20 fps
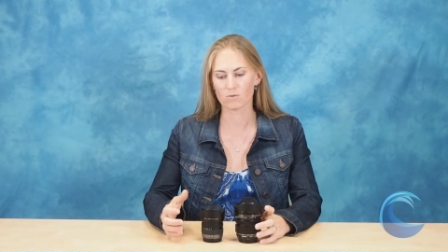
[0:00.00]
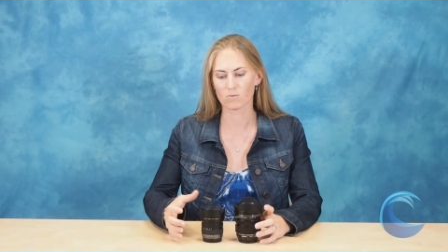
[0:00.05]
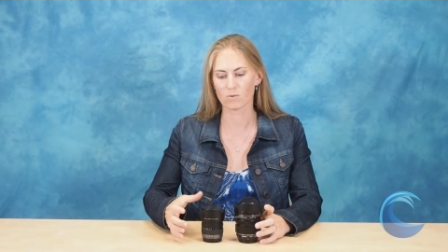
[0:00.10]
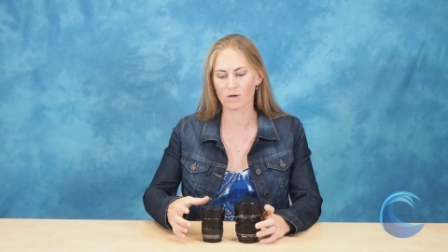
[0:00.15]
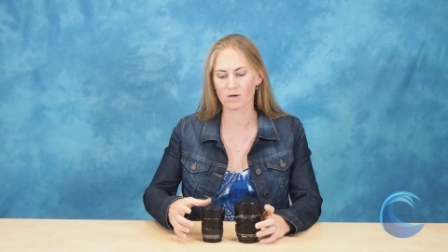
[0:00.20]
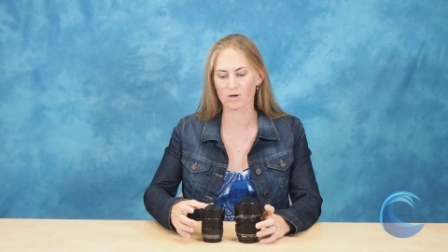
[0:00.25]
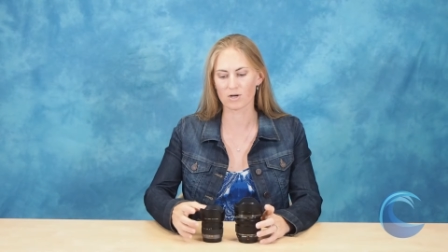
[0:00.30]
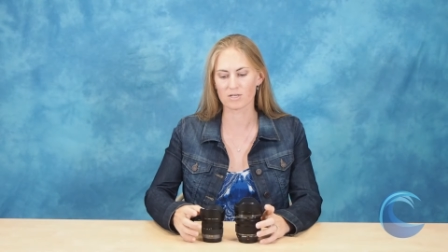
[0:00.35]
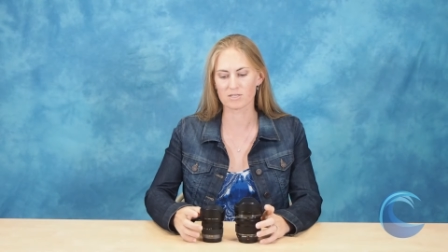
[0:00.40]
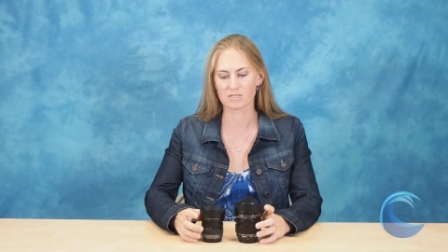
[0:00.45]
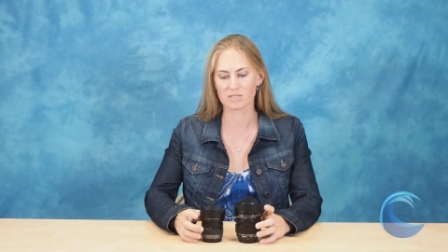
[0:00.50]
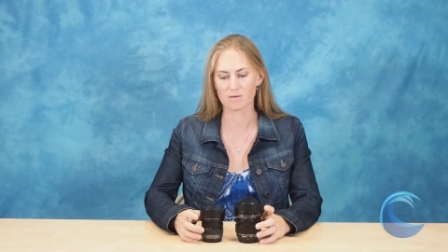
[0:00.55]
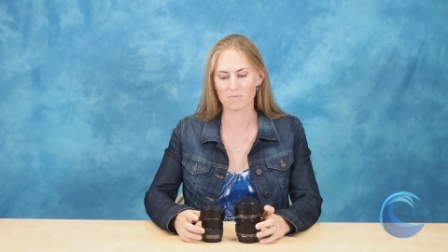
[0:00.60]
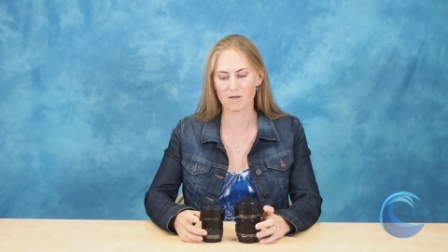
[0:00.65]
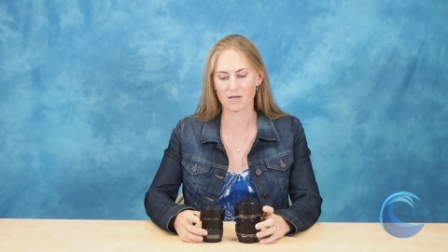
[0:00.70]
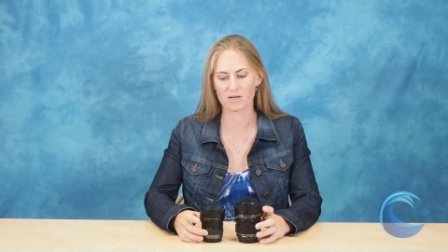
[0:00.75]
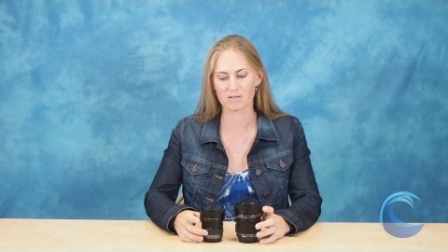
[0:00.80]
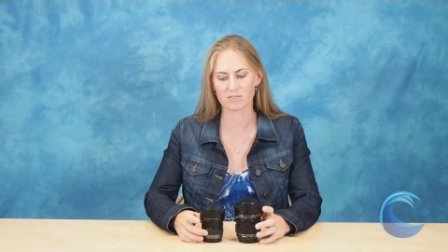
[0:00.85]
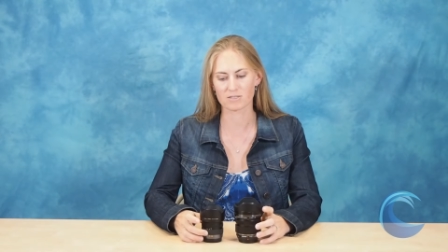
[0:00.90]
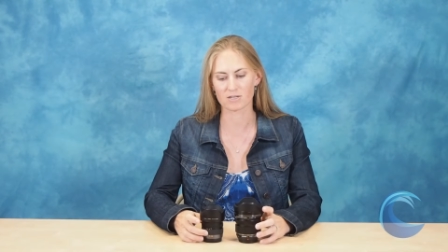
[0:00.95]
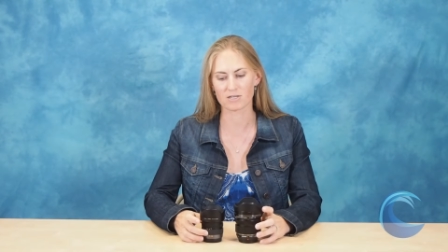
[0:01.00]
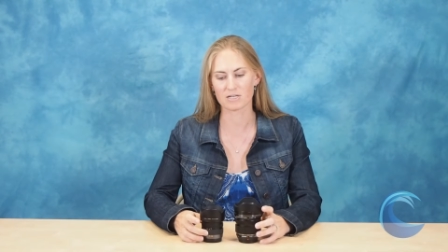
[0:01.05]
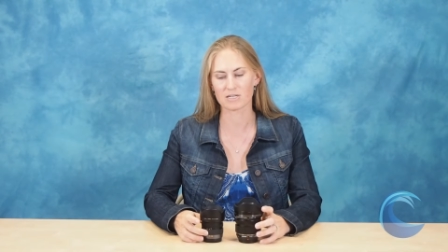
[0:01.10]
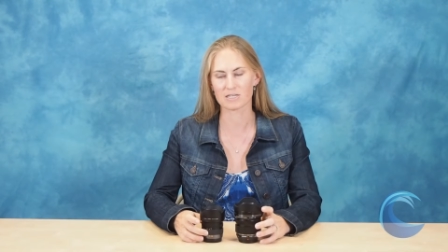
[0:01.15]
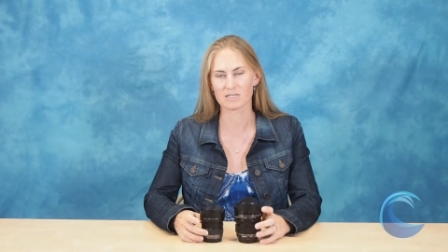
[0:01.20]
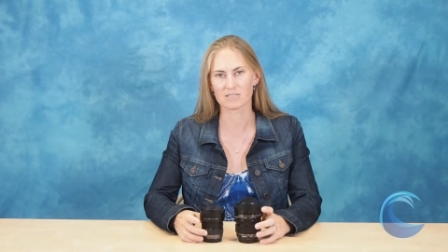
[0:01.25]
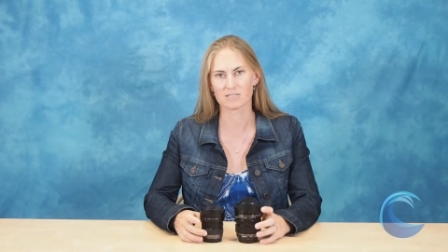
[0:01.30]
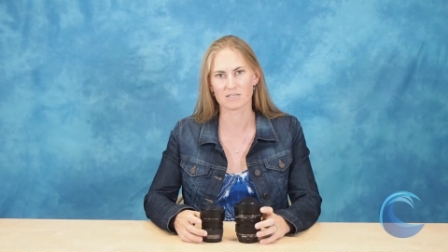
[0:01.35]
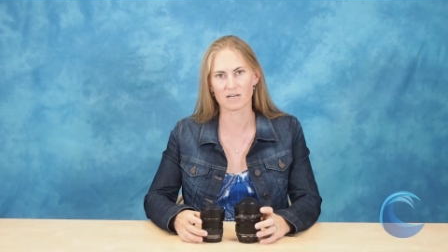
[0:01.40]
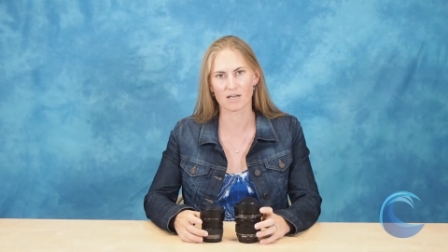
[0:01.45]
whereas the
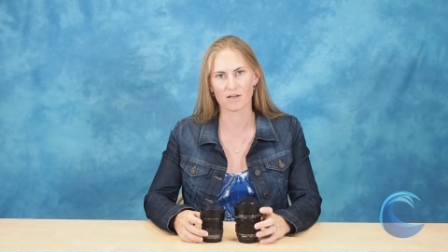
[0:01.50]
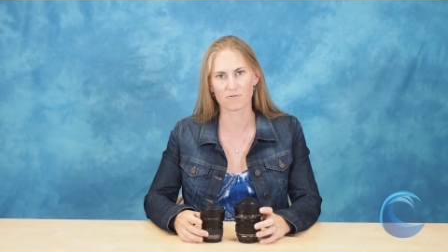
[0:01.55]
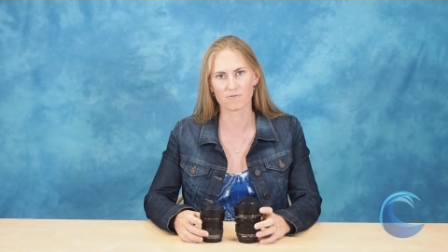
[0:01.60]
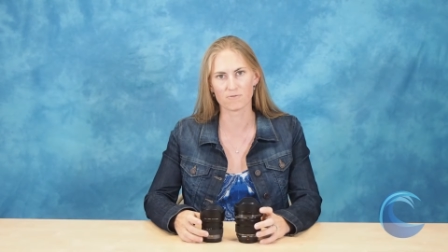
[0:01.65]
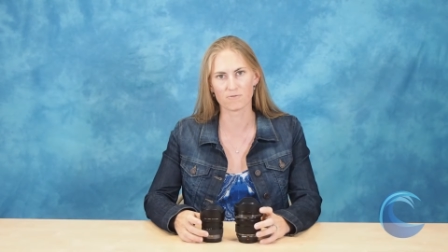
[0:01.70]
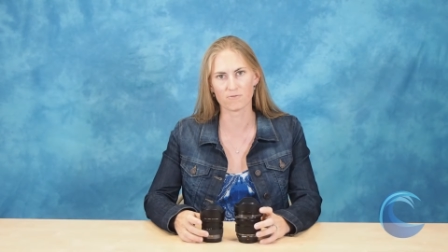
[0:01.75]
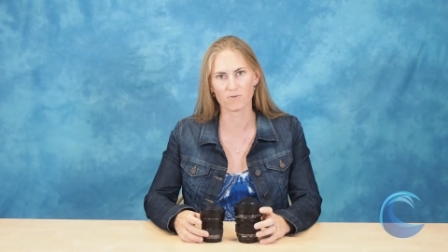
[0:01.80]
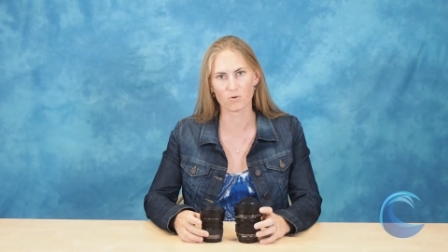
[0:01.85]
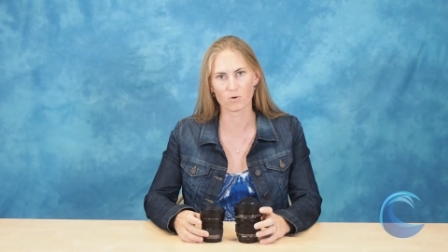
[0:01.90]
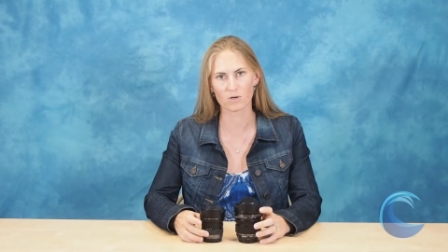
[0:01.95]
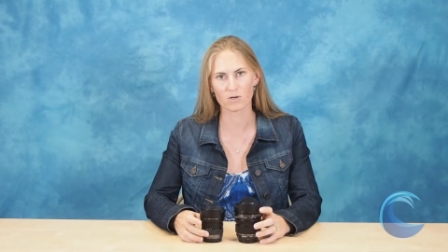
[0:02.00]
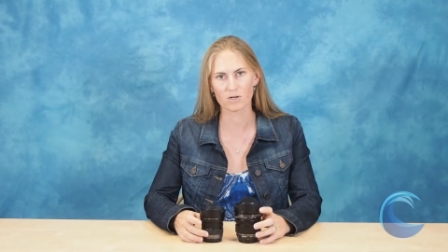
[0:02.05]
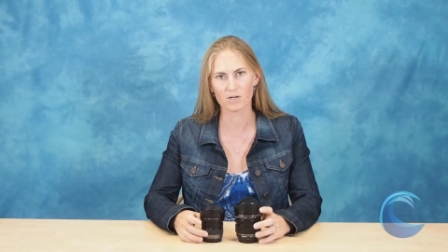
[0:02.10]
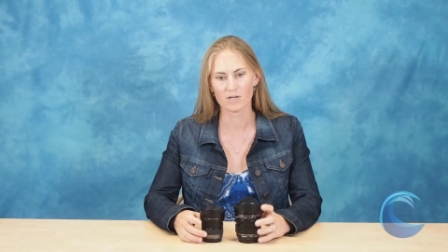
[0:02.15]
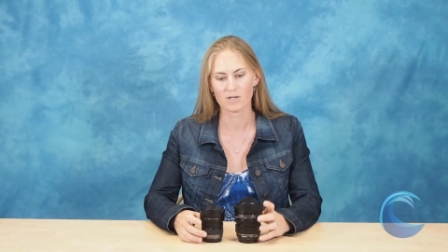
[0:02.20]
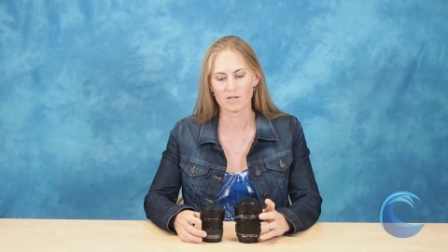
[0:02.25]
Panasonic is an f4,